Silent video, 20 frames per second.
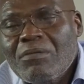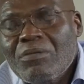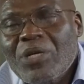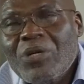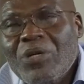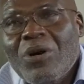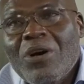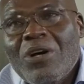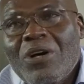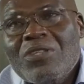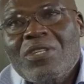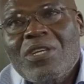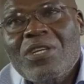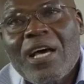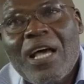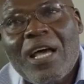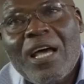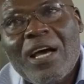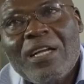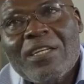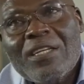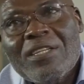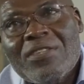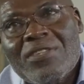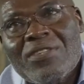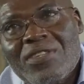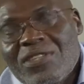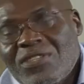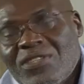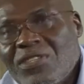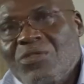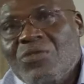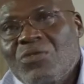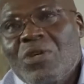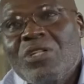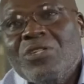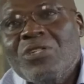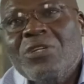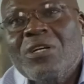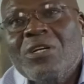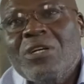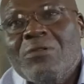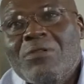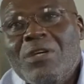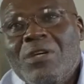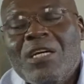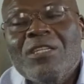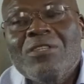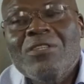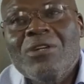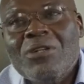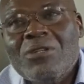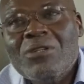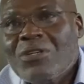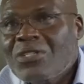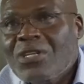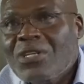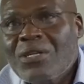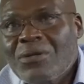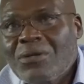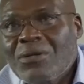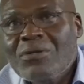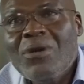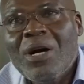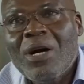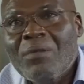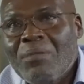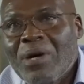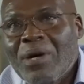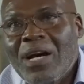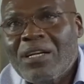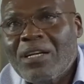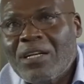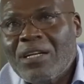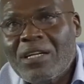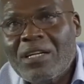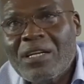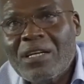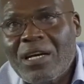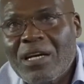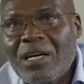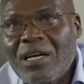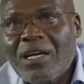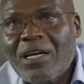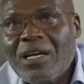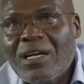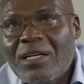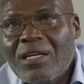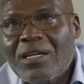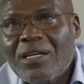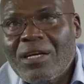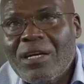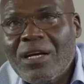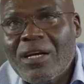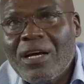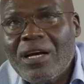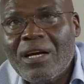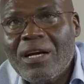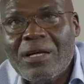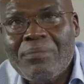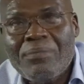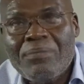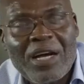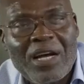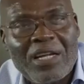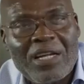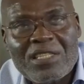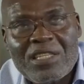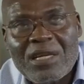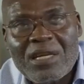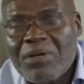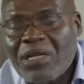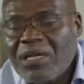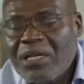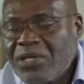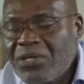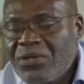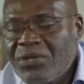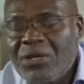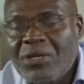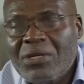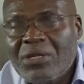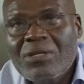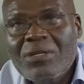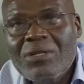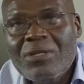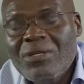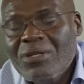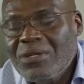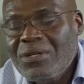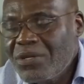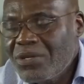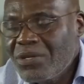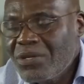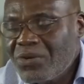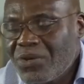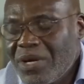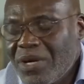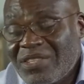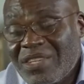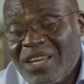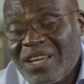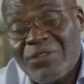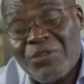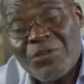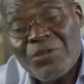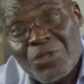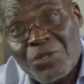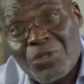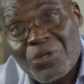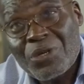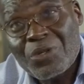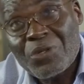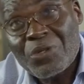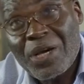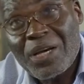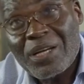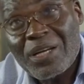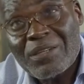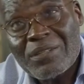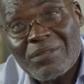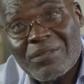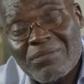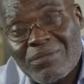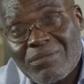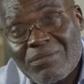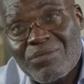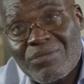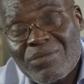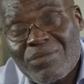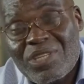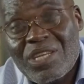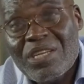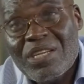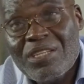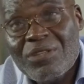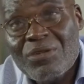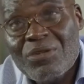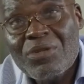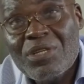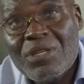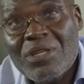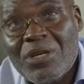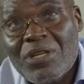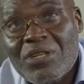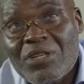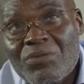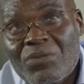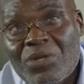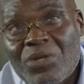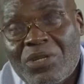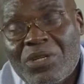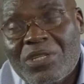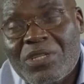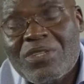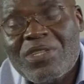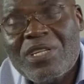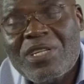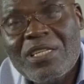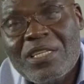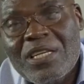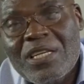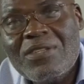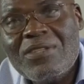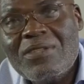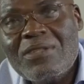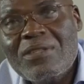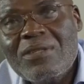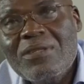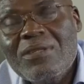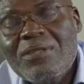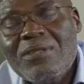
Because I had this situation where the doctor said, look, go and buy an anti-epilepsy drug. So I said, are you sure you are saying the truth about this product? He said, yes.